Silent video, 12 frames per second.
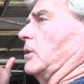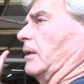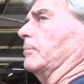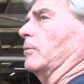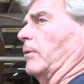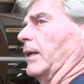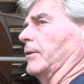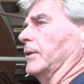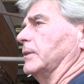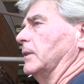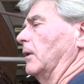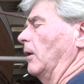shape the
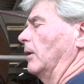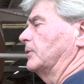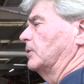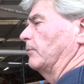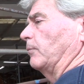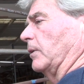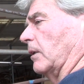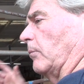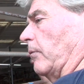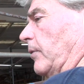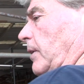roundness. Also, if we come over